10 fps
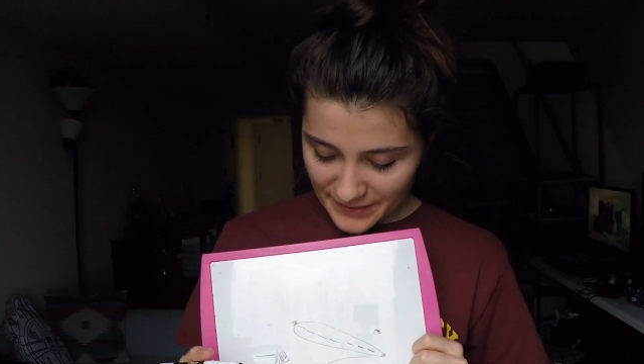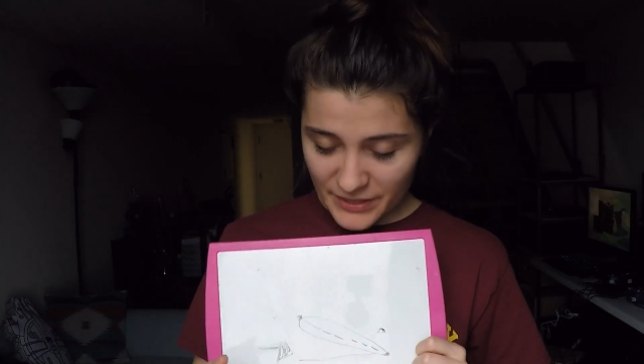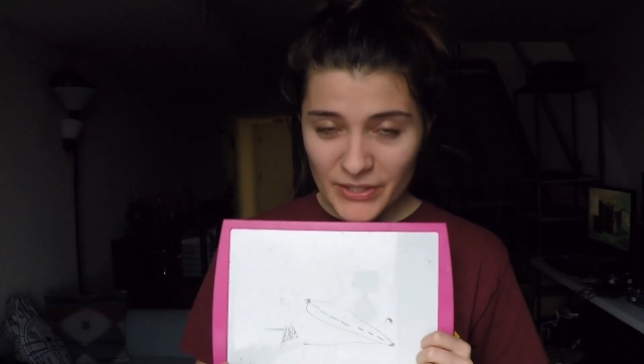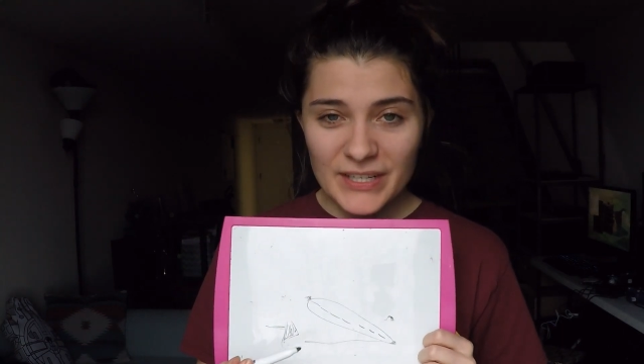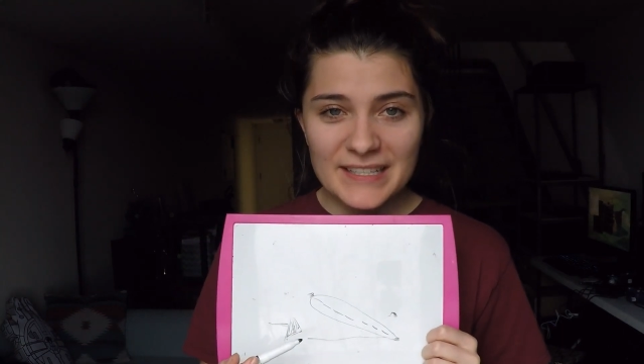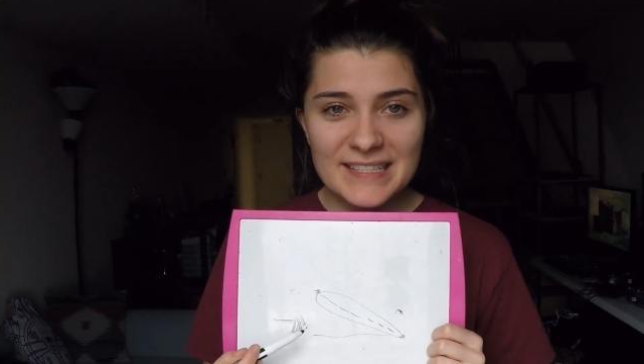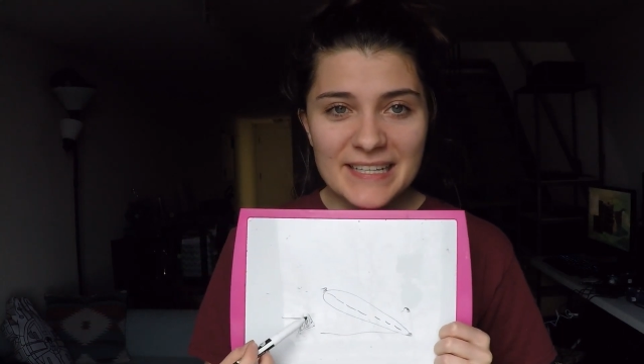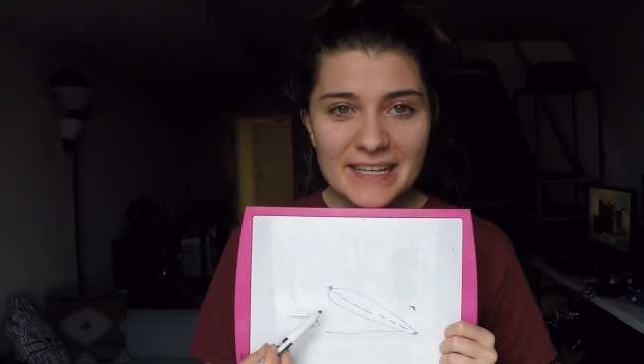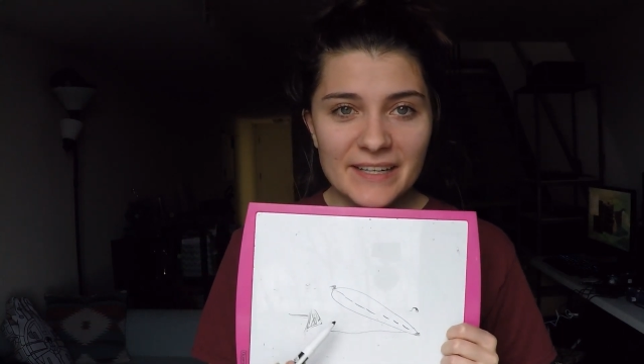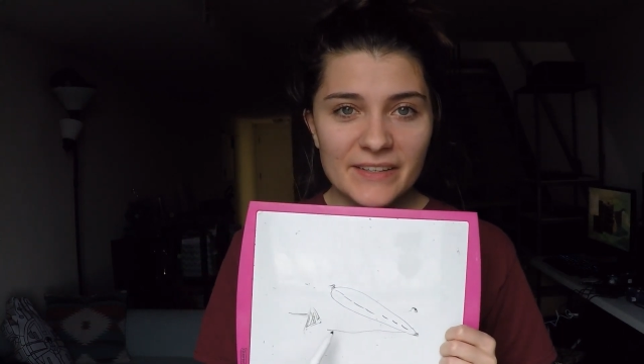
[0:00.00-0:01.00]
So you can
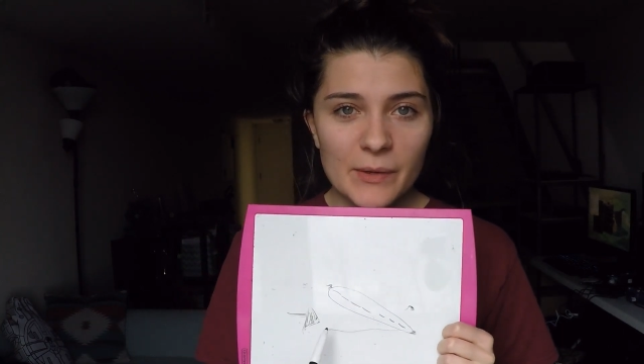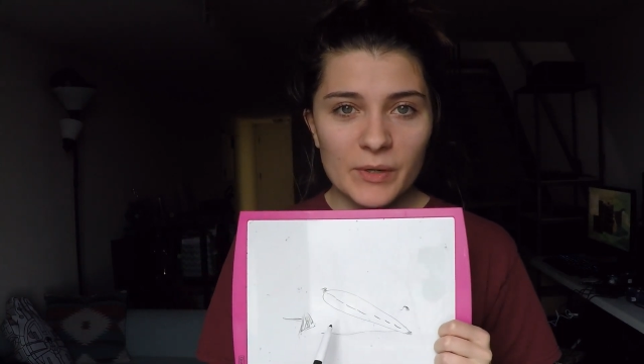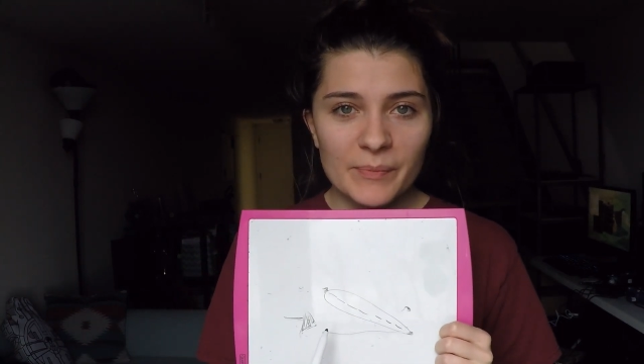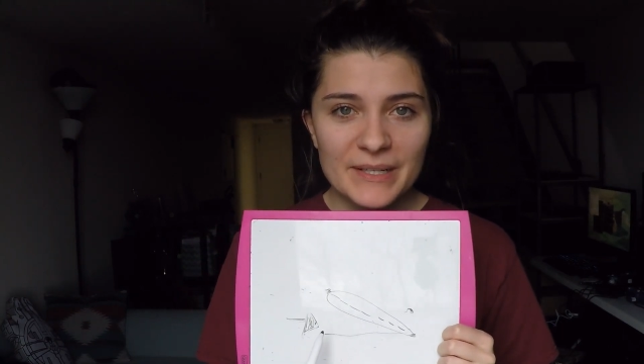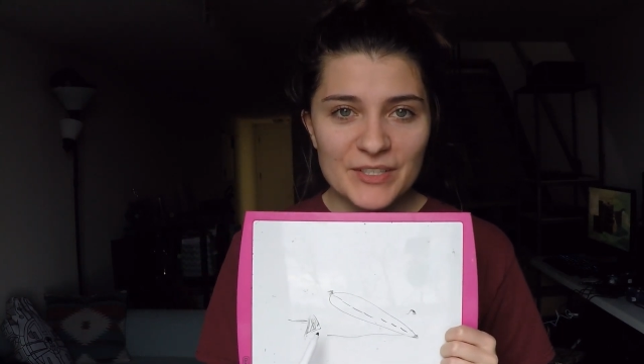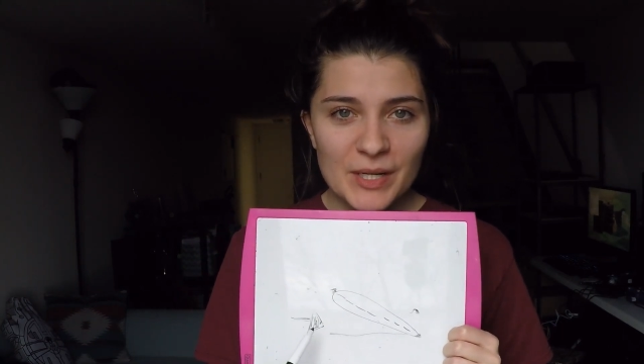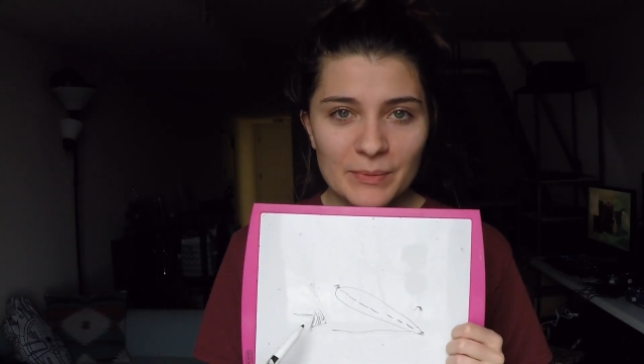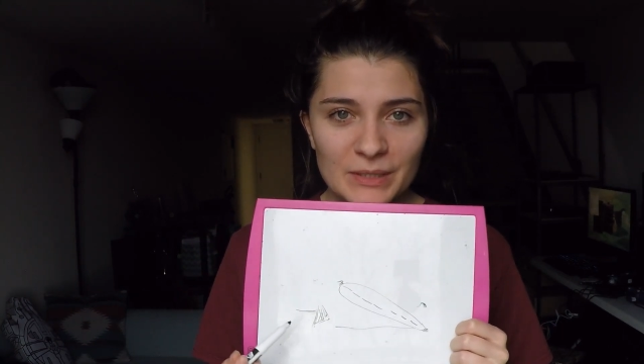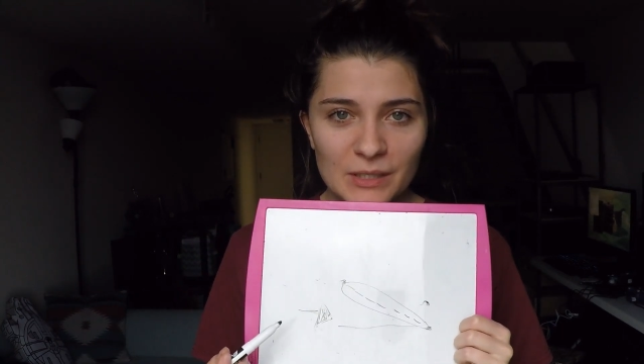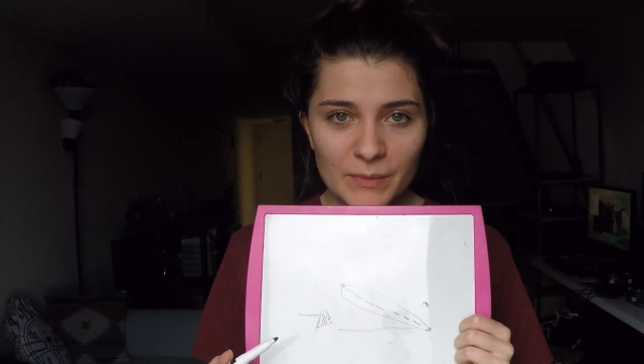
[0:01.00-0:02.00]
see here that we're pitched up
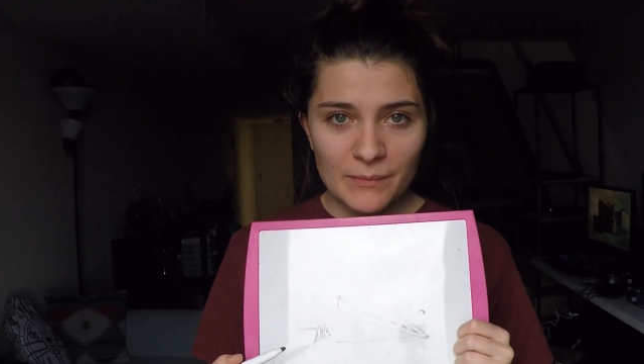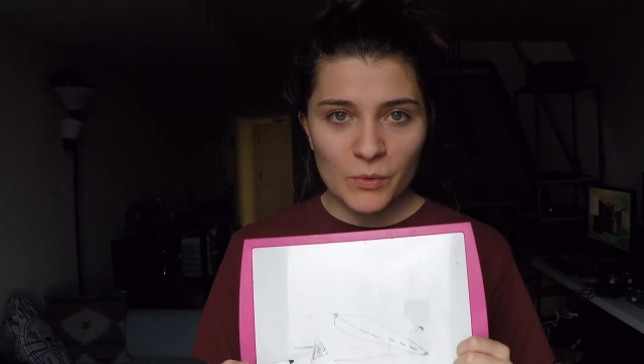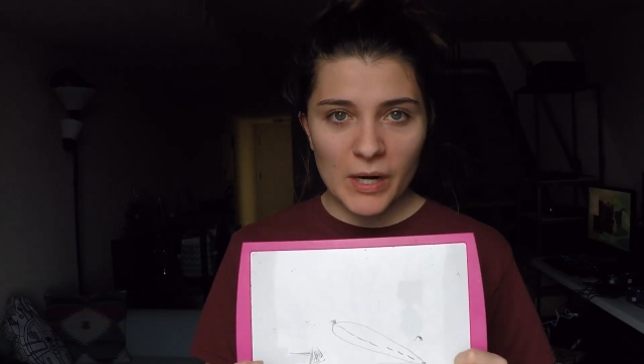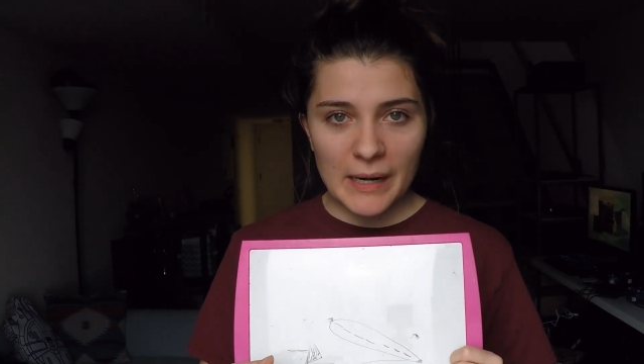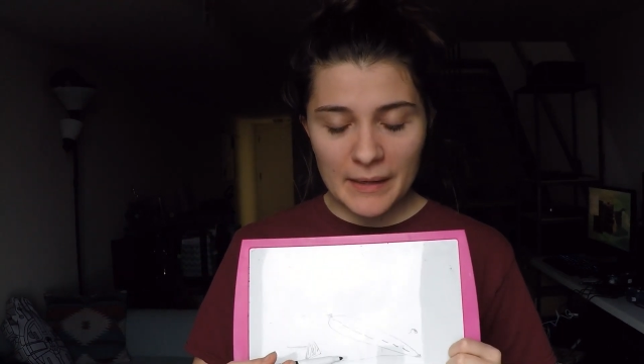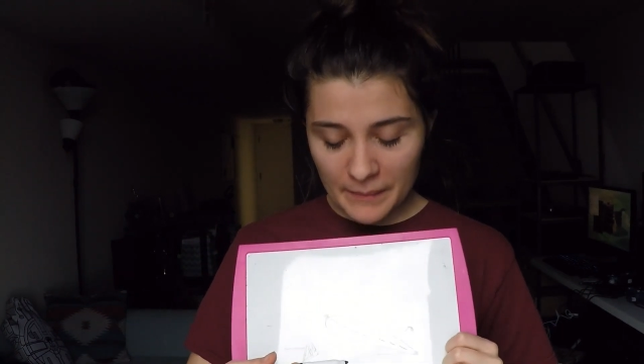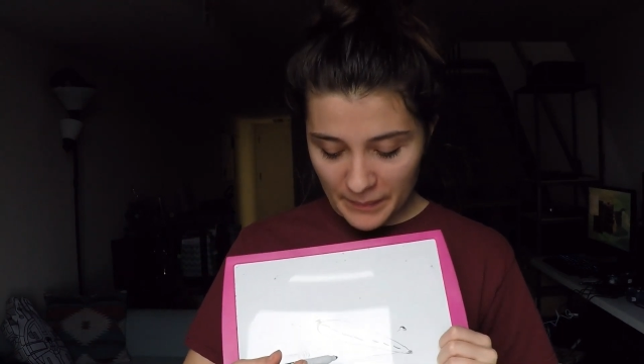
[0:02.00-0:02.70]
a little bit more,